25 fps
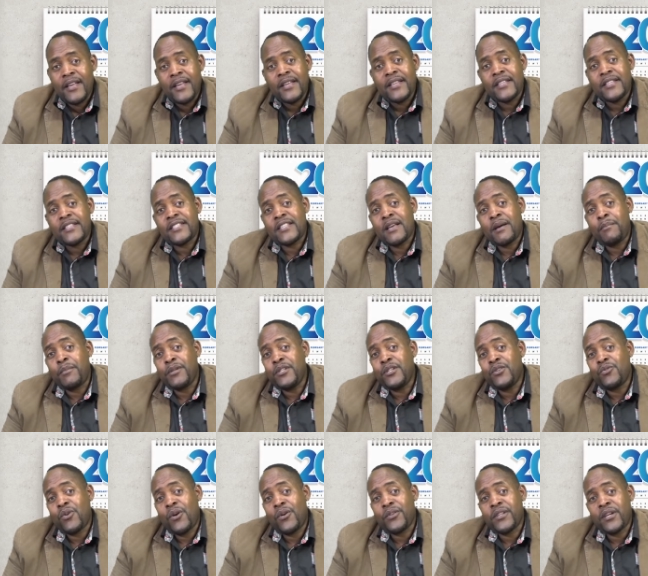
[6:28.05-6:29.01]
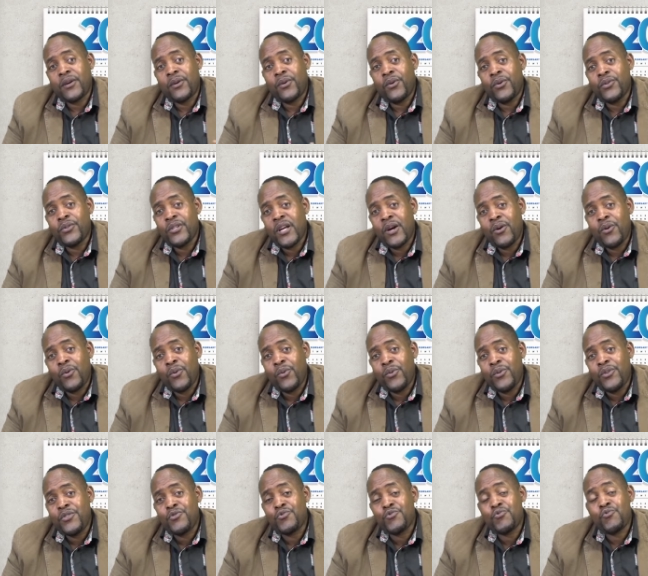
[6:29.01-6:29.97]
Somebody around the corner who
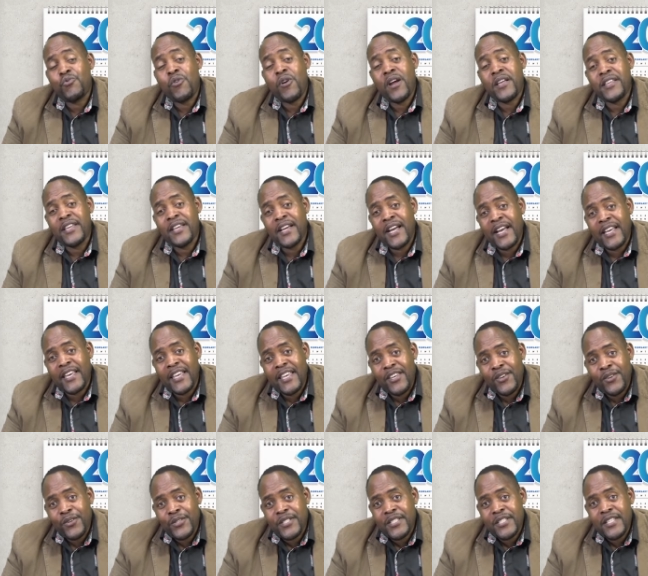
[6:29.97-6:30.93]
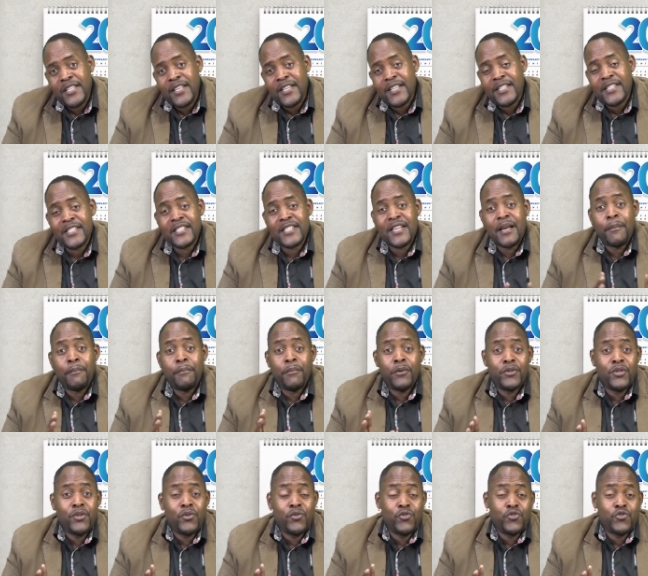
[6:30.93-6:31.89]
is running a kiosk,
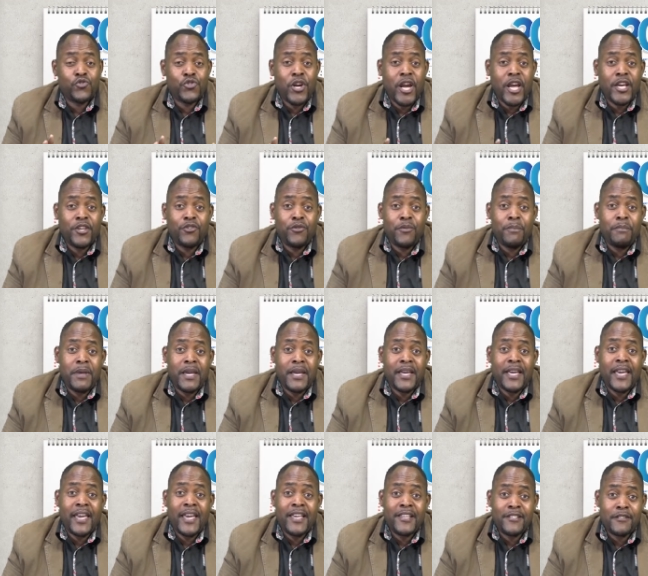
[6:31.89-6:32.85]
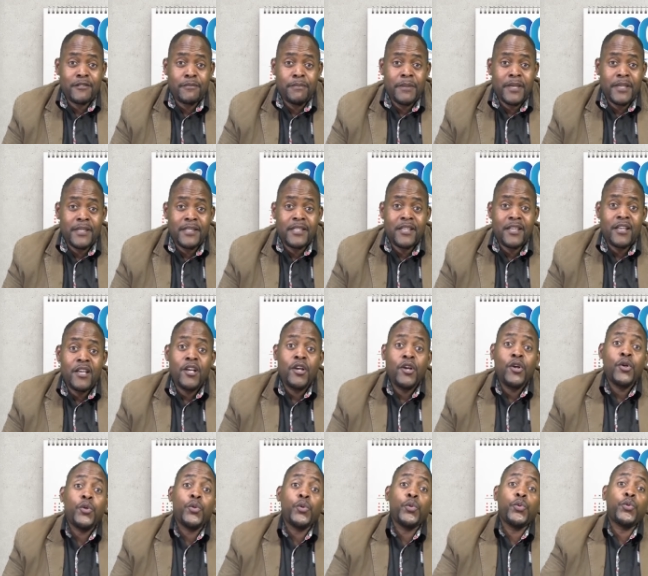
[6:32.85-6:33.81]
somebody who's trying to make ends meet,
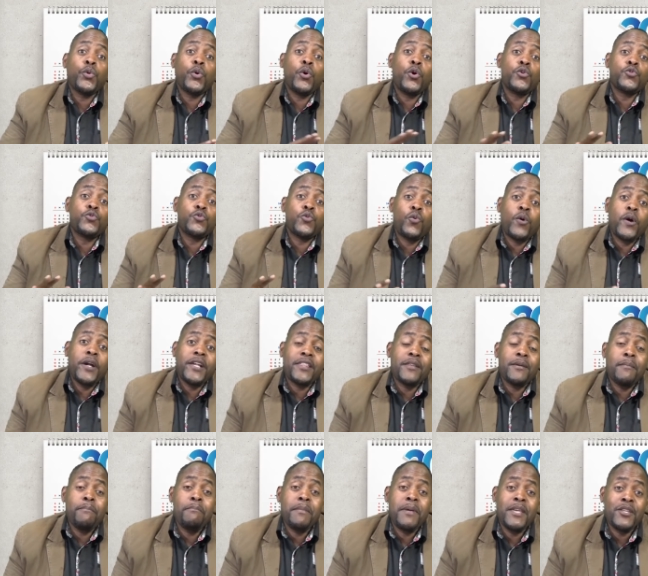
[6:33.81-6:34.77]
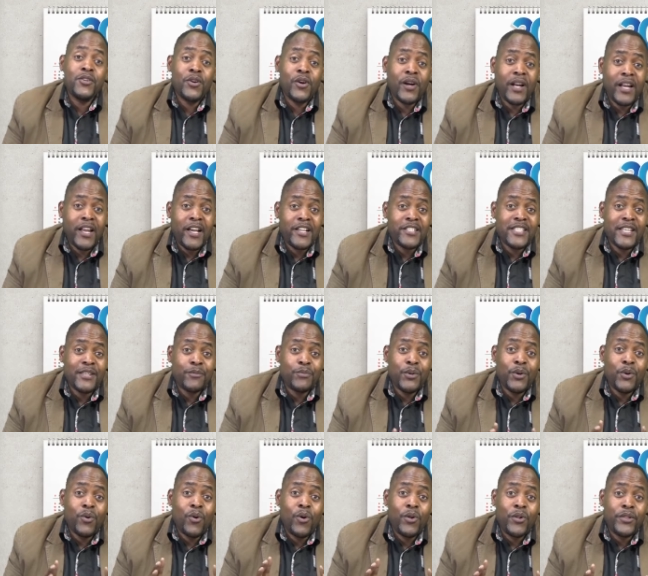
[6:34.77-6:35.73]
those who are in the middle class that we
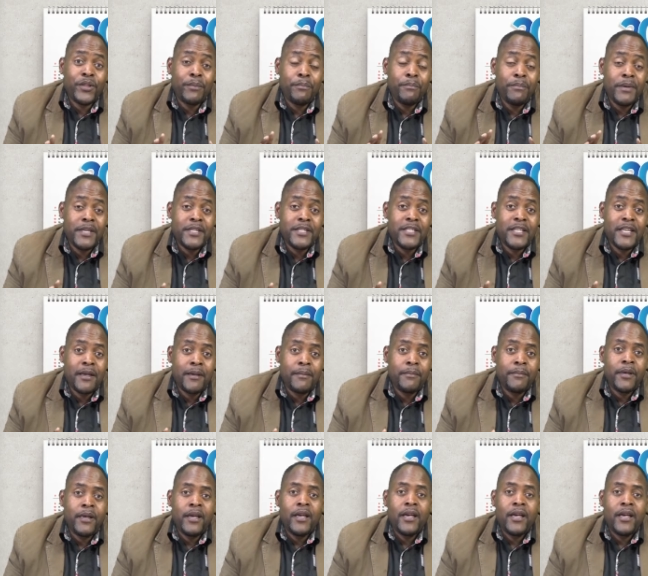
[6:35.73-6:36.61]
call the median,